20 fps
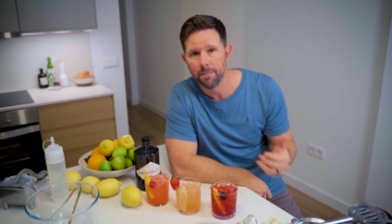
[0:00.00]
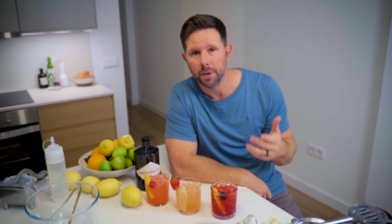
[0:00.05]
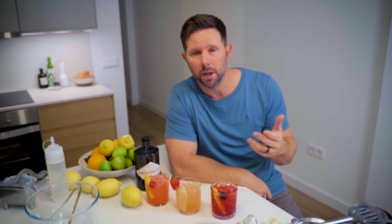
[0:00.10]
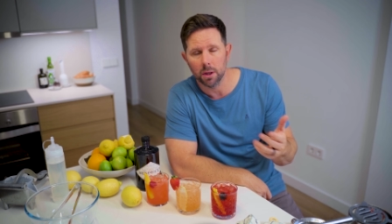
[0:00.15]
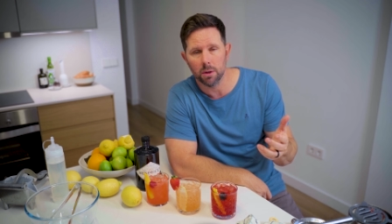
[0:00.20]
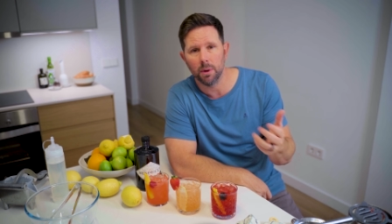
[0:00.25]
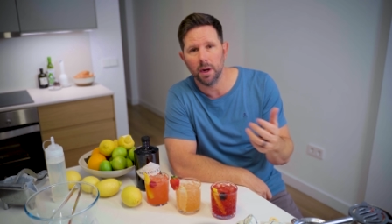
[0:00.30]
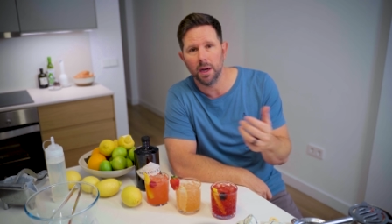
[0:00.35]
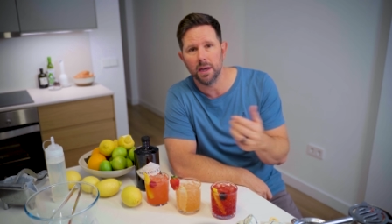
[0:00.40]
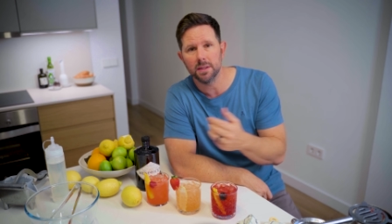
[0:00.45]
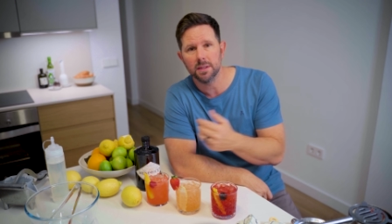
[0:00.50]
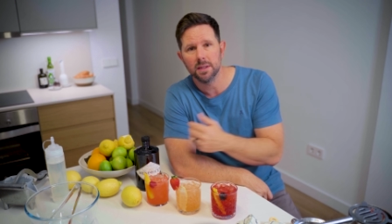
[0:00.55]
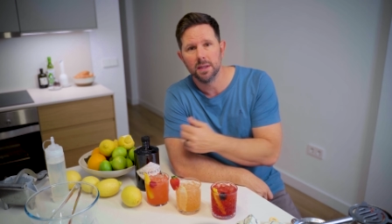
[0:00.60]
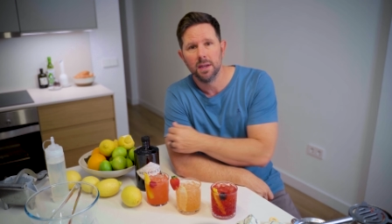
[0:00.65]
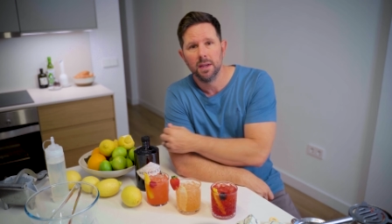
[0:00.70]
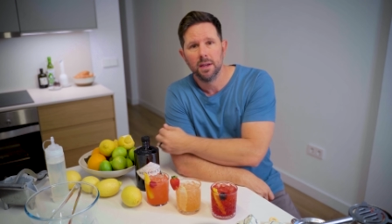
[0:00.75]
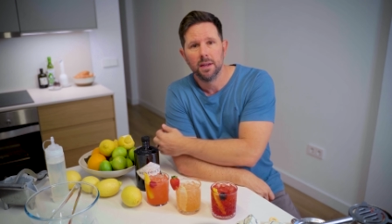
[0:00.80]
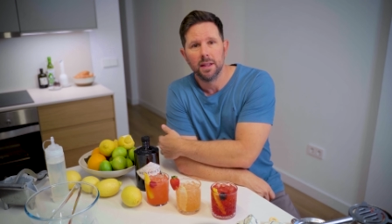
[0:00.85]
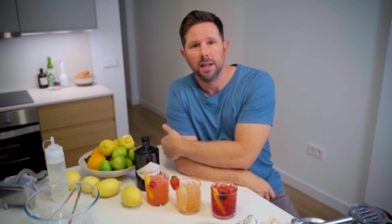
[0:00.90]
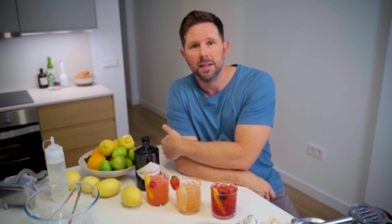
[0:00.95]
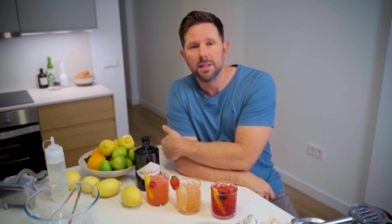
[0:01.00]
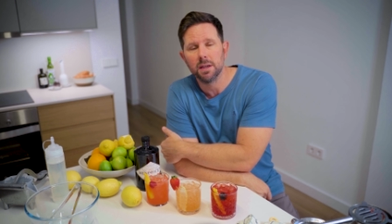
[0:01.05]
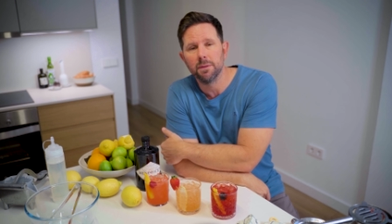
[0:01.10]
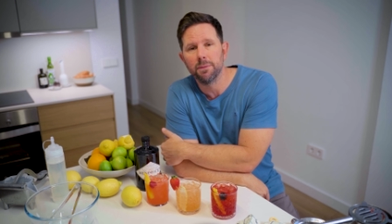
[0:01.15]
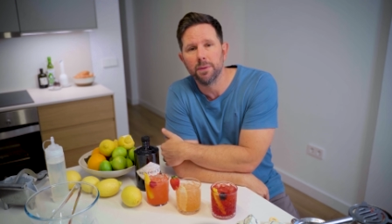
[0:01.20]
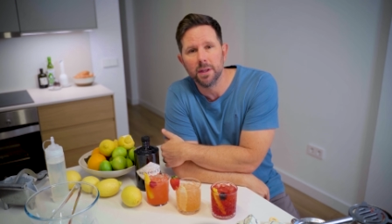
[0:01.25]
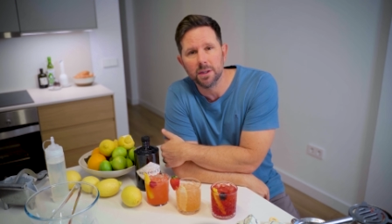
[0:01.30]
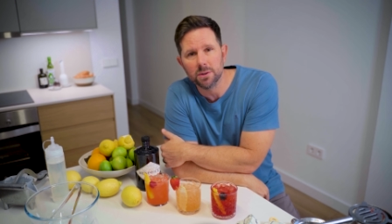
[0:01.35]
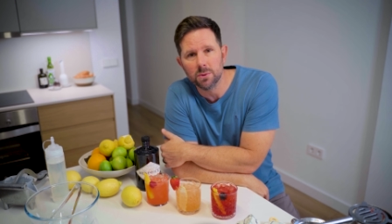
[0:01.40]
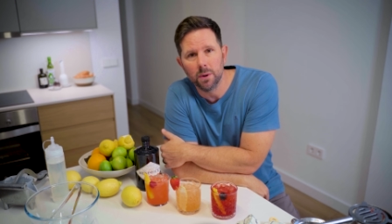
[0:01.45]
Otherwise, that's
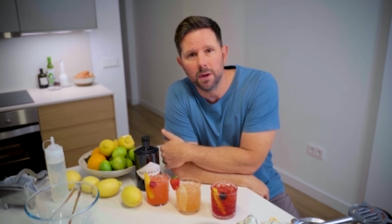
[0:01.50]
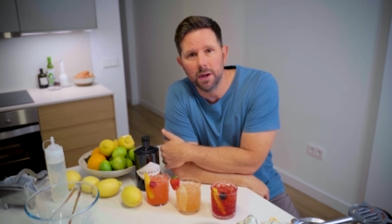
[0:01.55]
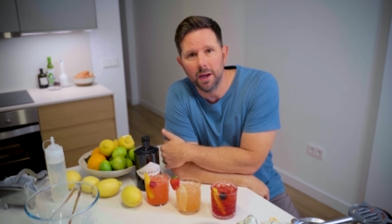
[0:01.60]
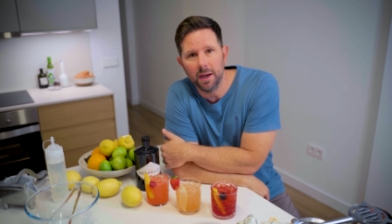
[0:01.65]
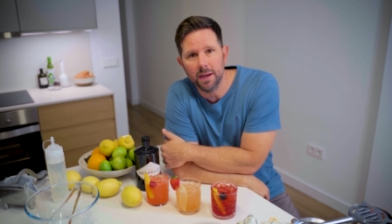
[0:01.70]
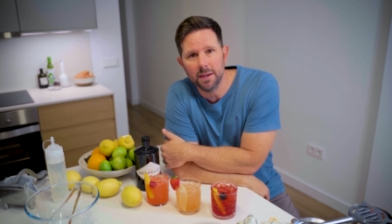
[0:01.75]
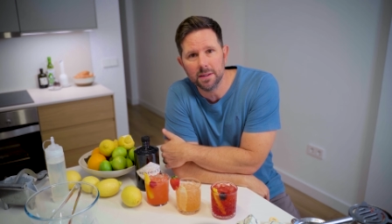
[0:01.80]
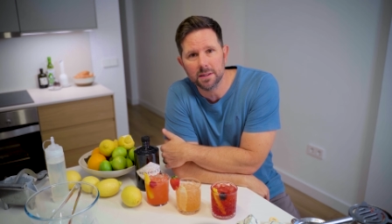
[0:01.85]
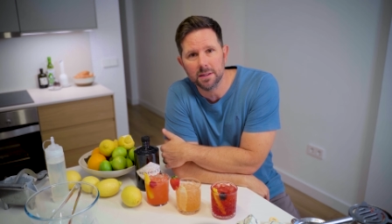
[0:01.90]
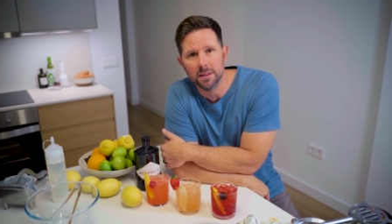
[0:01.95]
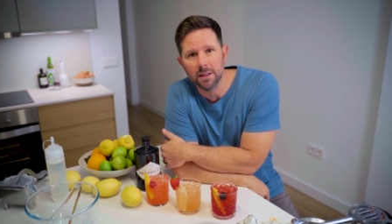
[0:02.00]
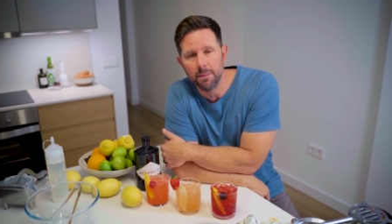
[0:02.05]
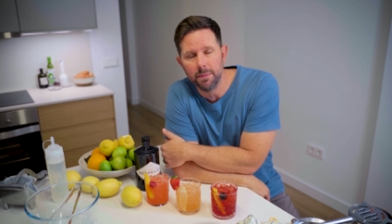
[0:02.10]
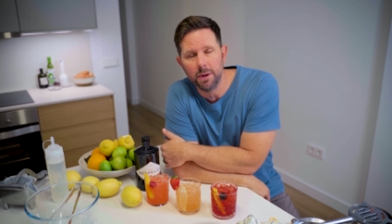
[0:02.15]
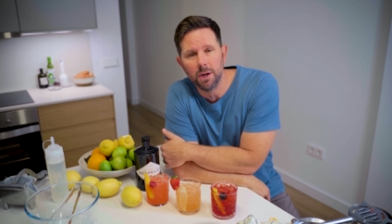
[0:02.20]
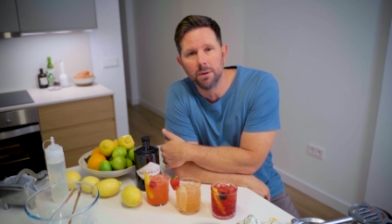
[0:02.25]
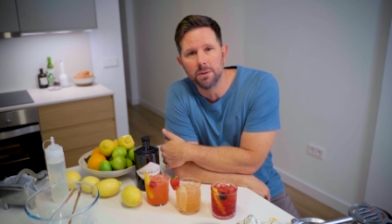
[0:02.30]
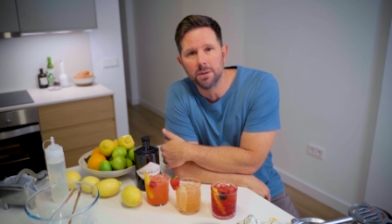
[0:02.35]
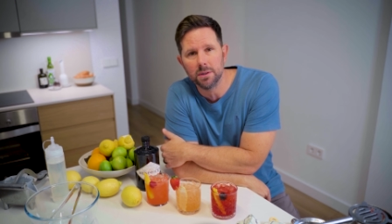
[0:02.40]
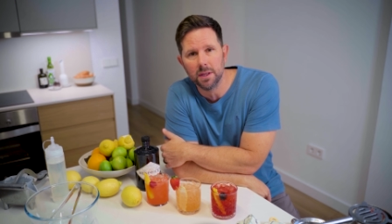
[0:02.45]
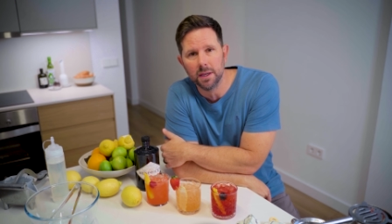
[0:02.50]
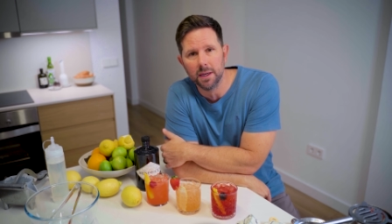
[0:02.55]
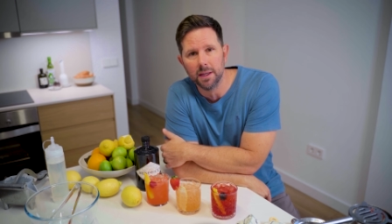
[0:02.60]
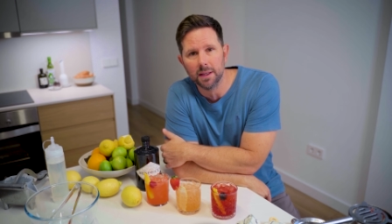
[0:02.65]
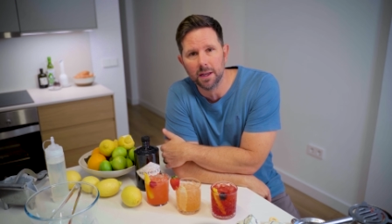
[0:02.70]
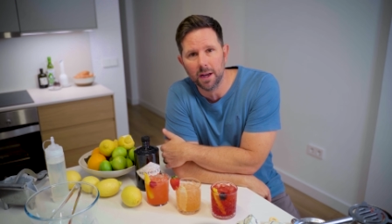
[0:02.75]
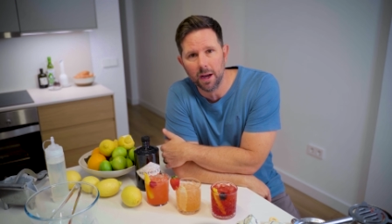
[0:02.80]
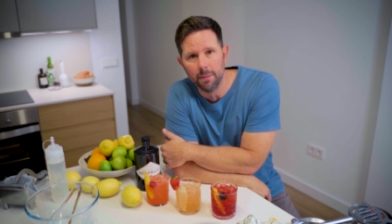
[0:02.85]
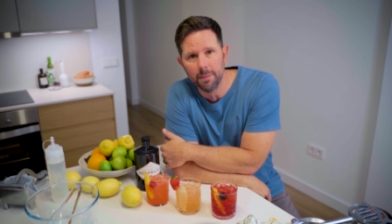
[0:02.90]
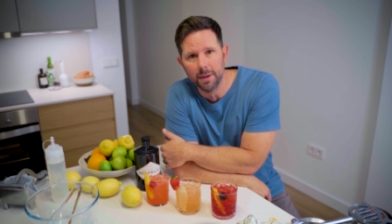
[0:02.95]
it for this one, guys. Let me know what you think in
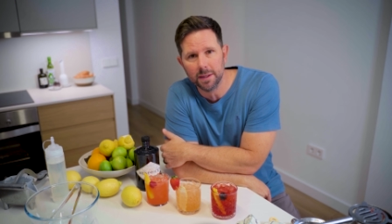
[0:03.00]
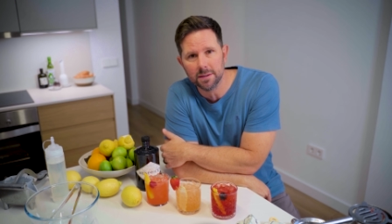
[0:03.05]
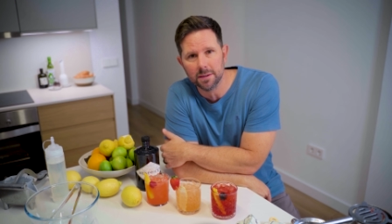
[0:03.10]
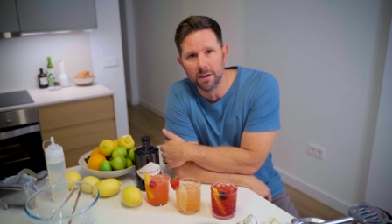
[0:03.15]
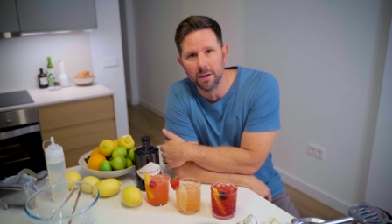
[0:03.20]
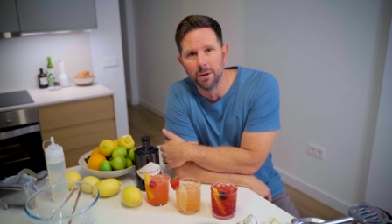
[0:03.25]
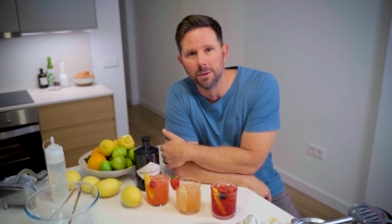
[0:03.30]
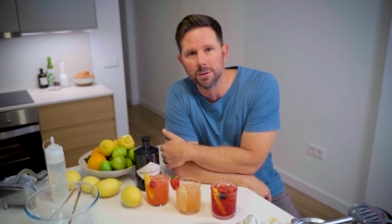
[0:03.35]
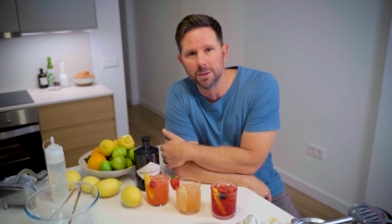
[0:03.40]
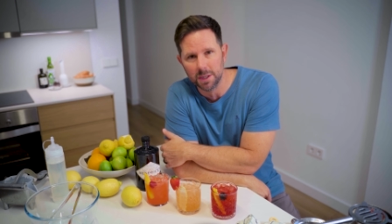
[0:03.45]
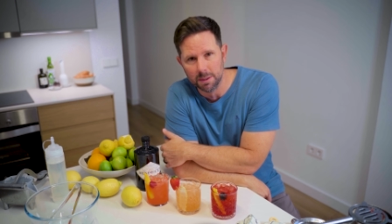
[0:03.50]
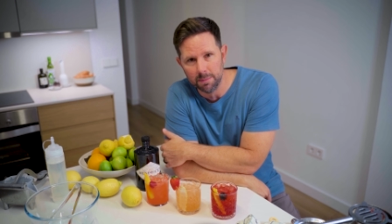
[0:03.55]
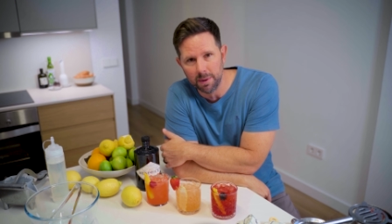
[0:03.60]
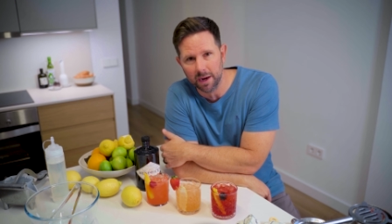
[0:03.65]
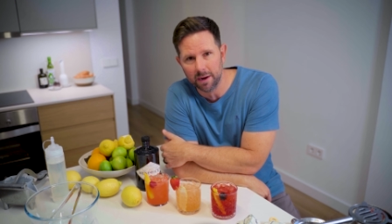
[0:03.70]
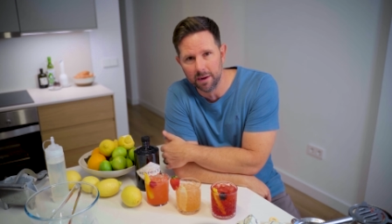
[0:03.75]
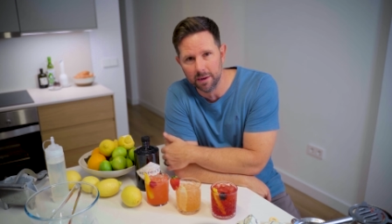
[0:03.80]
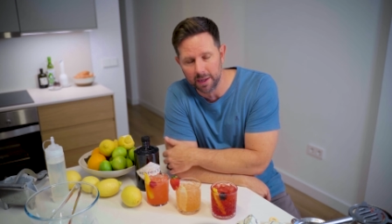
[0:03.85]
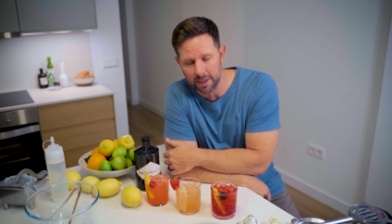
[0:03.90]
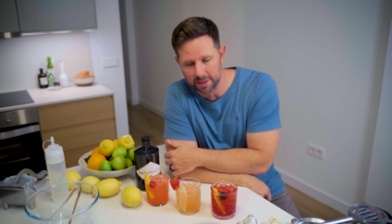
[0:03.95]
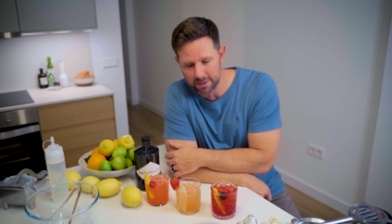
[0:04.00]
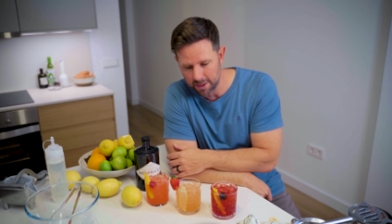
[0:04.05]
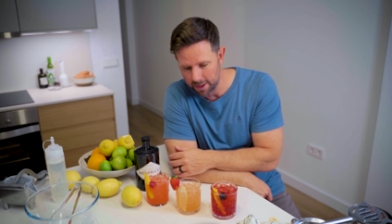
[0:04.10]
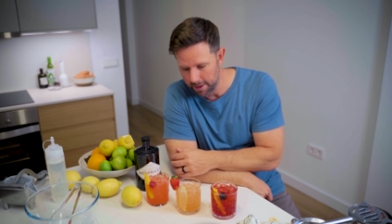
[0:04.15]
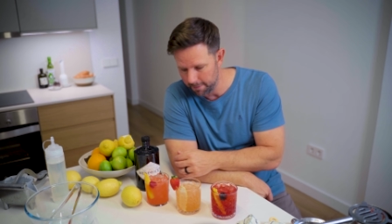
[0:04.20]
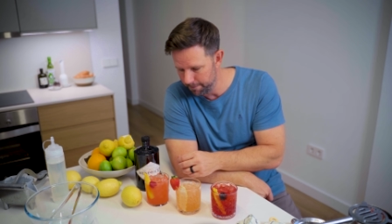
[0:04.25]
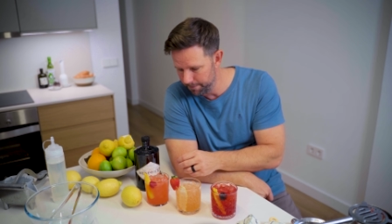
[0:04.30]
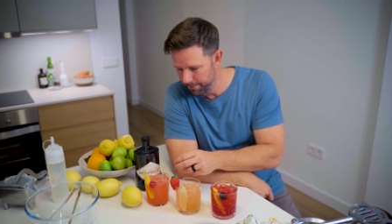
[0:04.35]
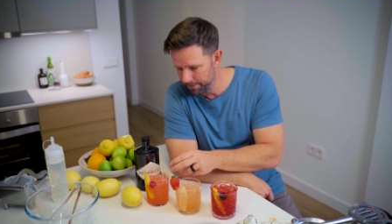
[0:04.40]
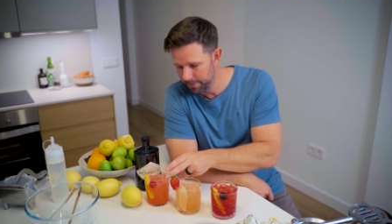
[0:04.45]
the comments, and I'll see you back here next
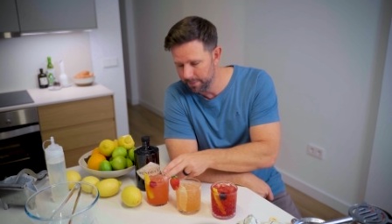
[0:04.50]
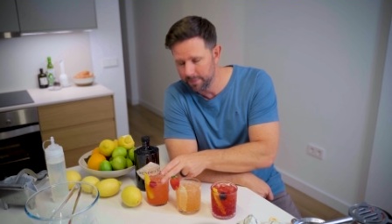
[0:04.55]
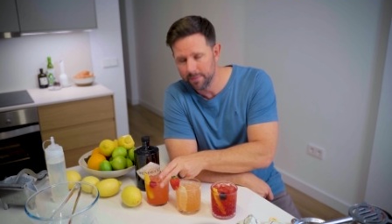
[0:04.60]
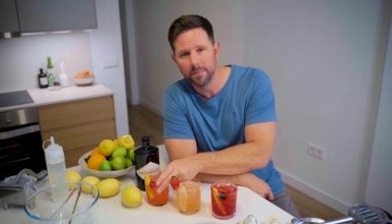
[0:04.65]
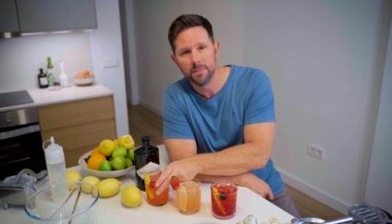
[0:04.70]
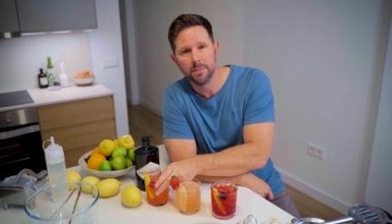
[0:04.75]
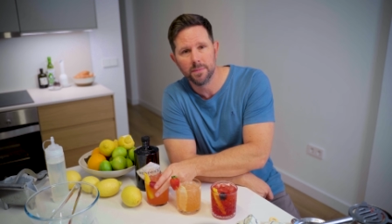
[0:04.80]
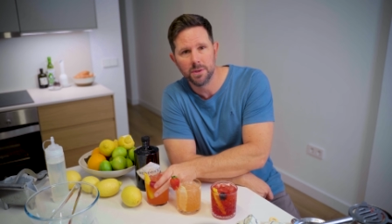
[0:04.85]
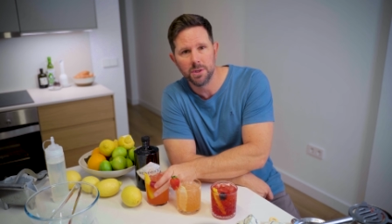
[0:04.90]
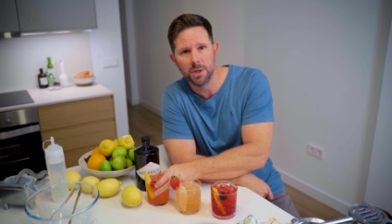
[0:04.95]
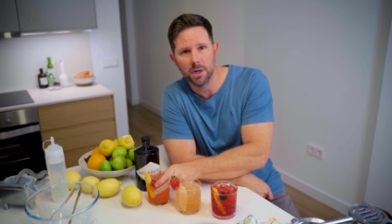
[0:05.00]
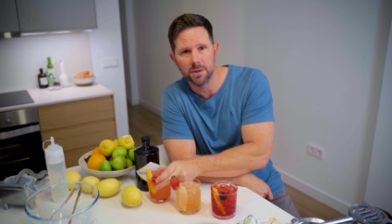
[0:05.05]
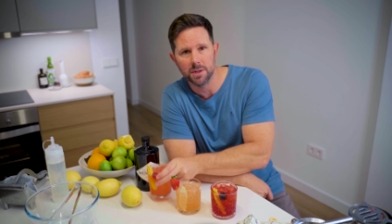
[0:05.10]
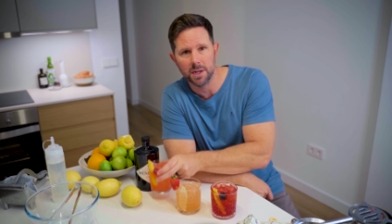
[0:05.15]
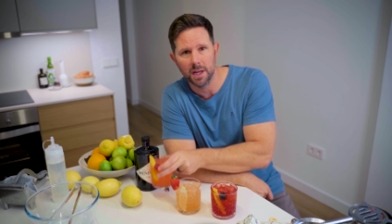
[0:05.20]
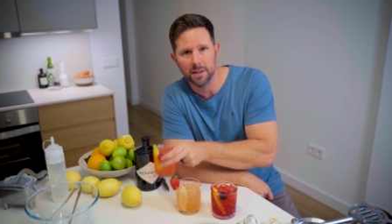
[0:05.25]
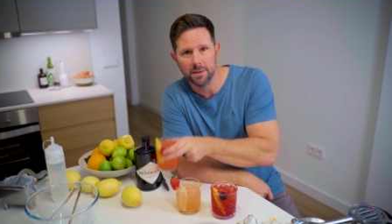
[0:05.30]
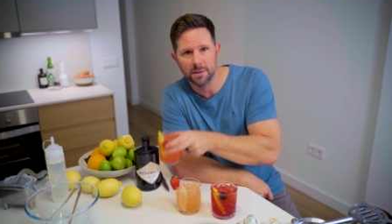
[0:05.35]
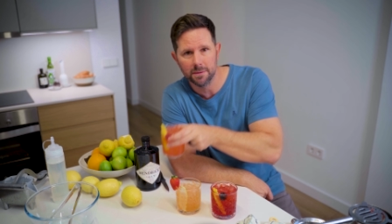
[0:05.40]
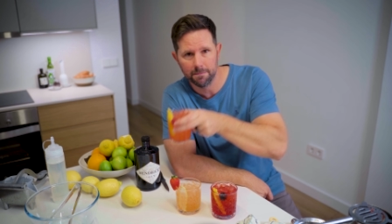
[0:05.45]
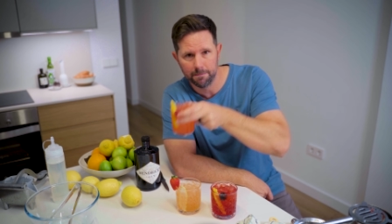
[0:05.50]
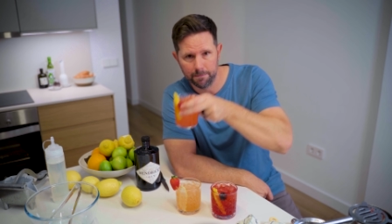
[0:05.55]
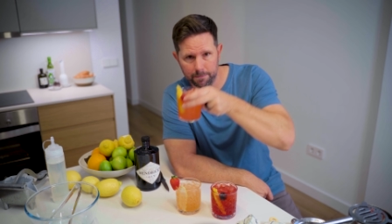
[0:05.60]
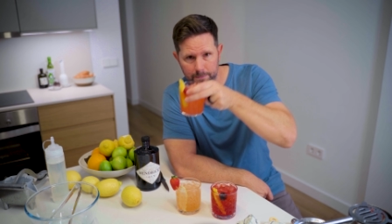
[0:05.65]
time. Cheers, dads.